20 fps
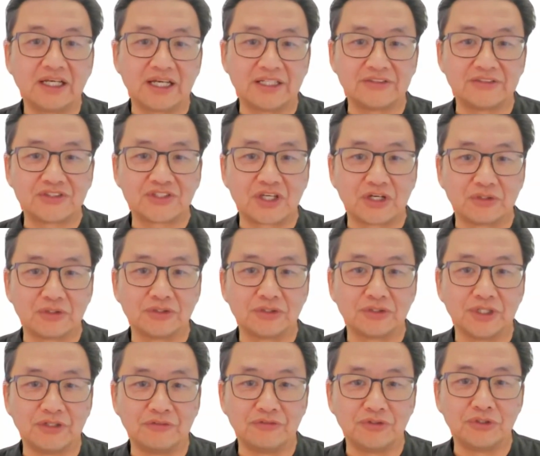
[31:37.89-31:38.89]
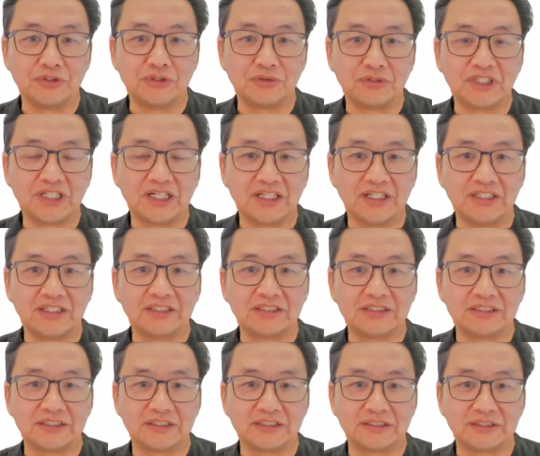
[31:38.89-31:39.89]
And so if you don't clear
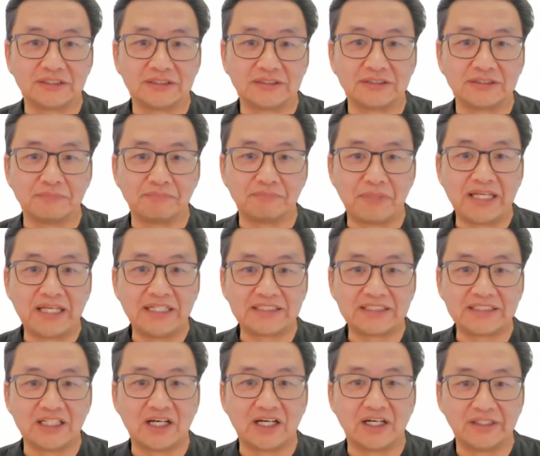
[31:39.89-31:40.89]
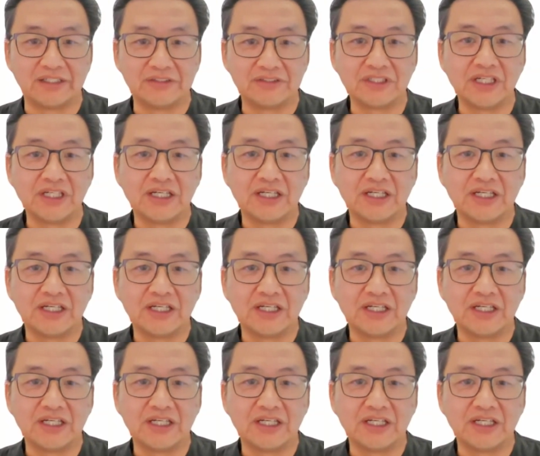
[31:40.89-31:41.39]
the baseline,